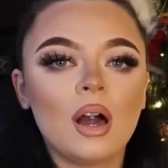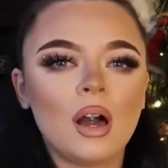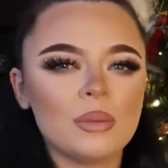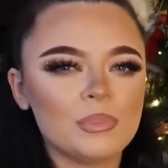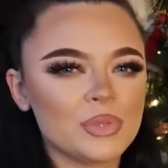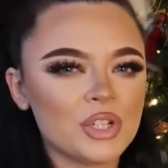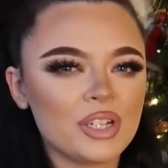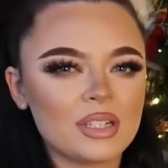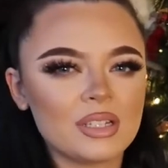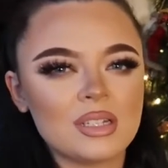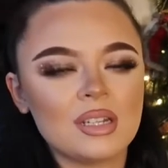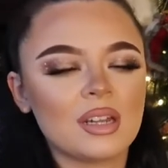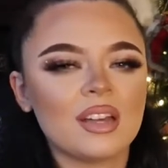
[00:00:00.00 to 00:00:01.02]
I'm sure you can
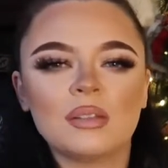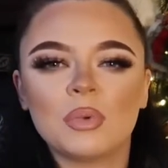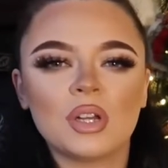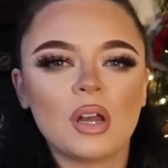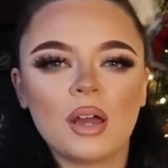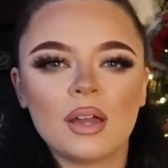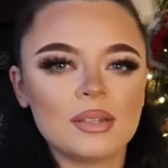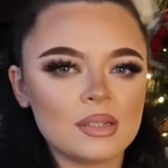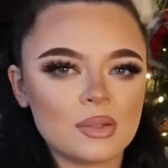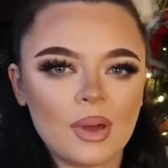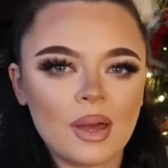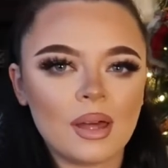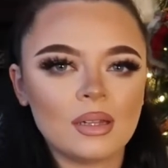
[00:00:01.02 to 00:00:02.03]
still get them online as
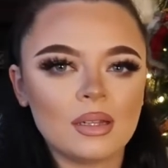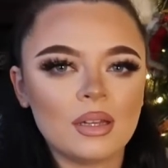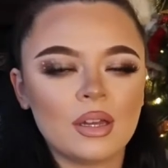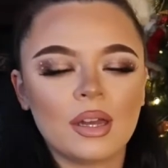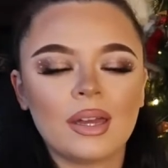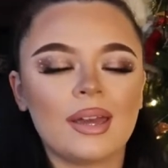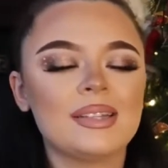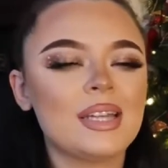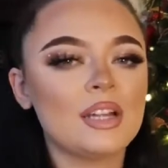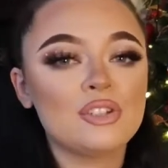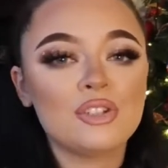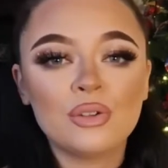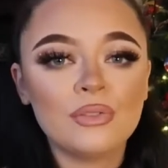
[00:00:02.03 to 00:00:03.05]
well. You can get a
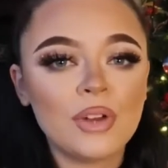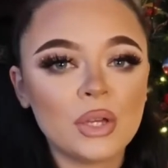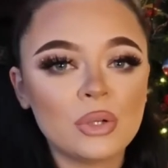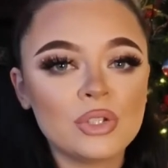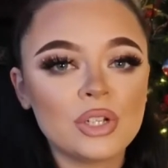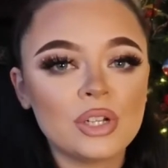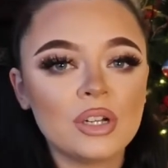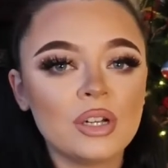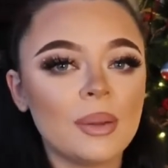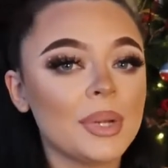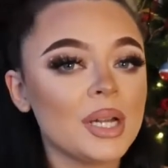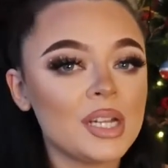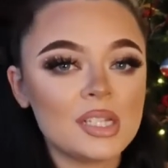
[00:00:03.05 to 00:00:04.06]
tattoo voucher, a
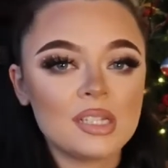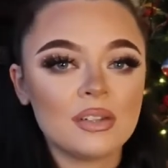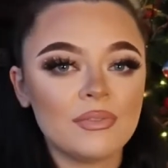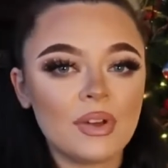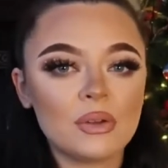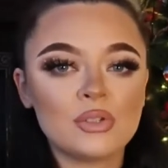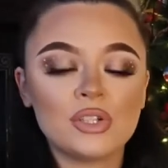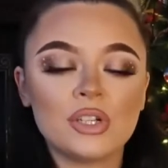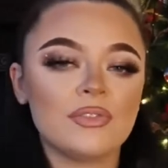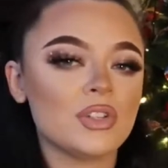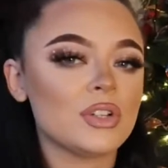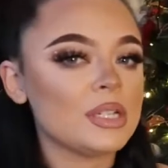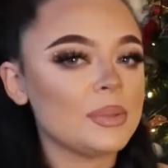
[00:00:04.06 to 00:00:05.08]
piercing voucher if
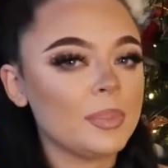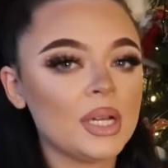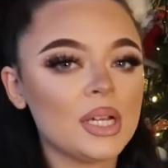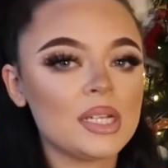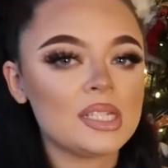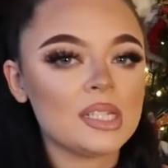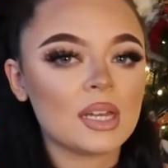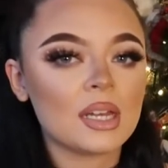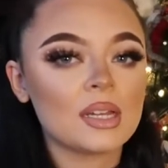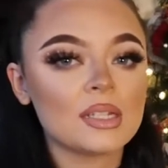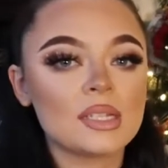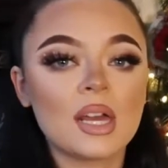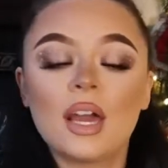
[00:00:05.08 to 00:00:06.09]
they're into
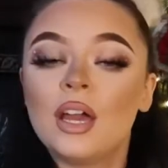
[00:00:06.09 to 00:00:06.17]
piercings.